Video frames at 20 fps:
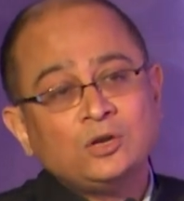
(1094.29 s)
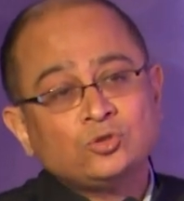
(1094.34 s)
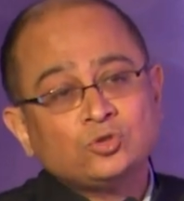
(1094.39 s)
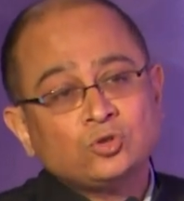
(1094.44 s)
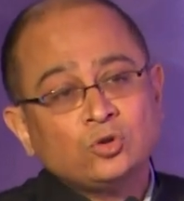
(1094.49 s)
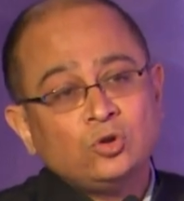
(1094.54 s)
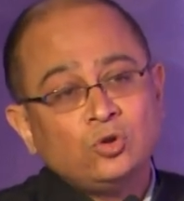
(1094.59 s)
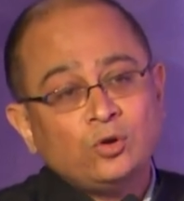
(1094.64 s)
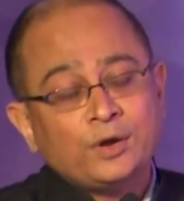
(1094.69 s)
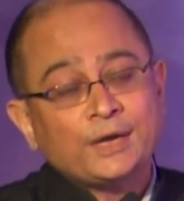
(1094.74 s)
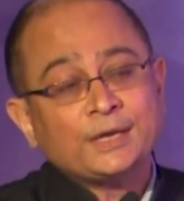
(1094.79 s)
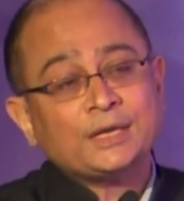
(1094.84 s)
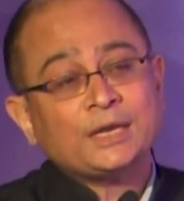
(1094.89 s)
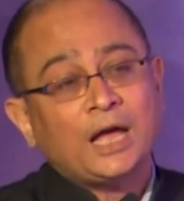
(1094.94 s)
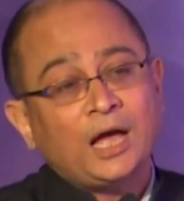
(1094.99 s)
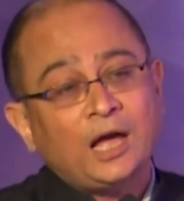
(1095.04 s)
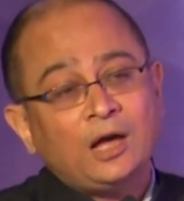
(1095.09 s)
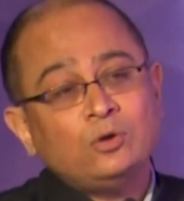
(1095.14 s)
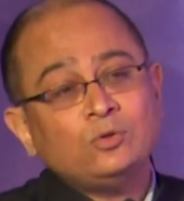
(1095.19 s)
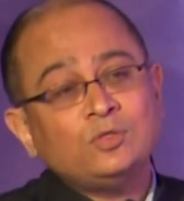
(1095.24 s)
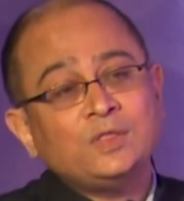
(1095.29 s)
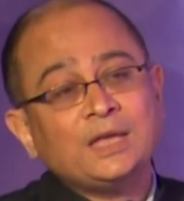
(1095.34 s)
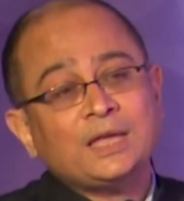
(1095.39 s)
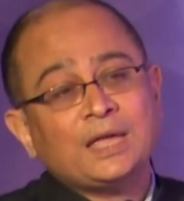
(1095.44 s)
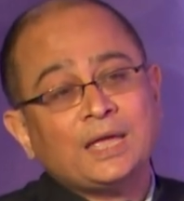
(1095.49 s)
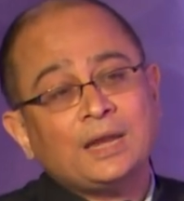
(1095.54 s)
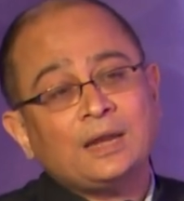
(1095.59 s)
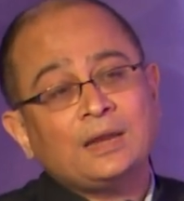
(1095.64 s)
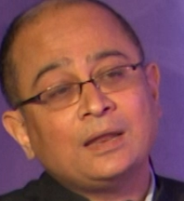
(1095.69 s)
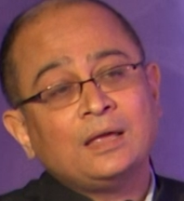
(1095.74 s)
to look at how they
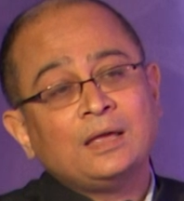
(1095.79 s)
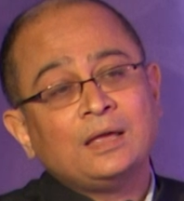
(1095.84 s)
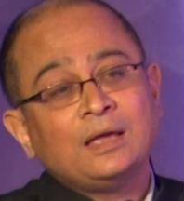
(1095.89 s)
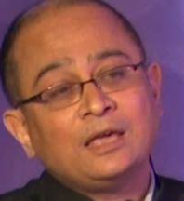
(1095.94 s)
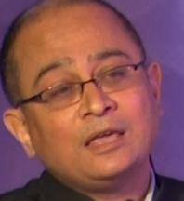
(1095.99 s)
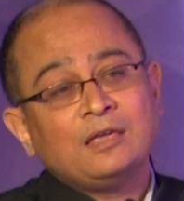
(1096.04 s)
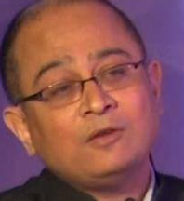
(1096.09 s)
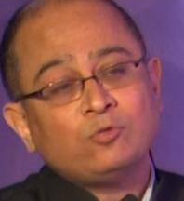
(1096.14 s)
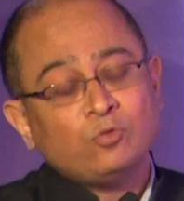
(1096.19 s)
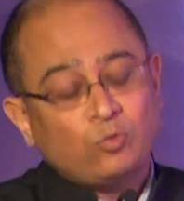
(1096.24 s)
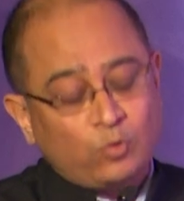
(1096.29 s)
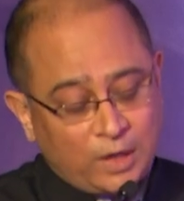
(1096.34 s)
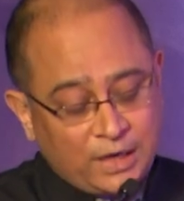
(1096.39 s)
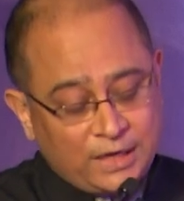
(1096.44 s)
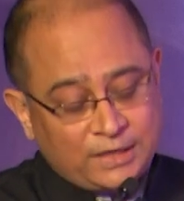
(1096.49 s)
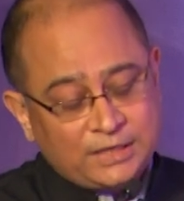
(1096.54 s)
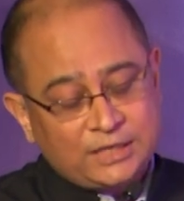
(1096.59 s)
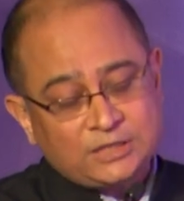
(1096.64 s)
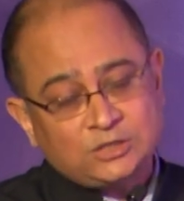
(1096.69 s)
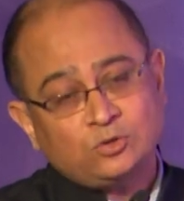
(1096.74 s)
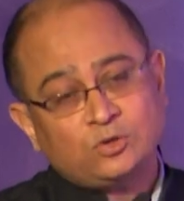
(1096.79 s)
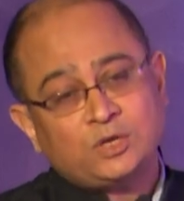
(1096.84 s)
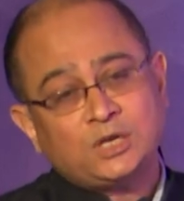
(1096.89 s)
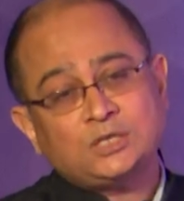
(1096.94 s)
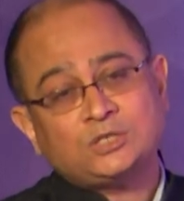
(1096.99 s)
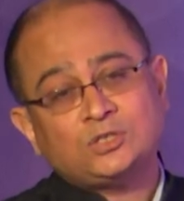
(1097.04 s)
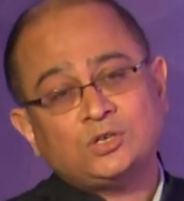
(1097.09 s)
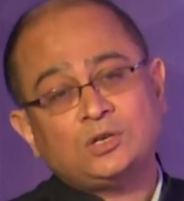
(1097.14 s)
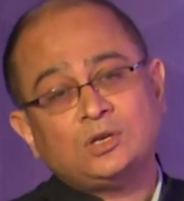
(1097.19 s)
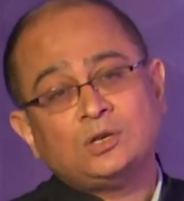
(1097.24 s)
can give quality
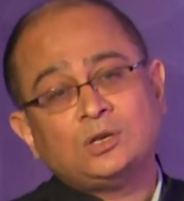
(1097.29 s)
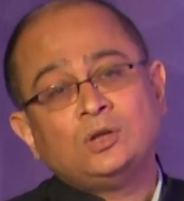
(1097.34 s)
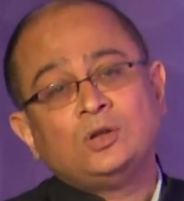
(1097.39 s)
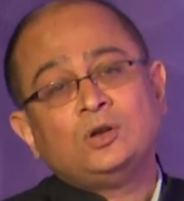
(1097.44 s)
education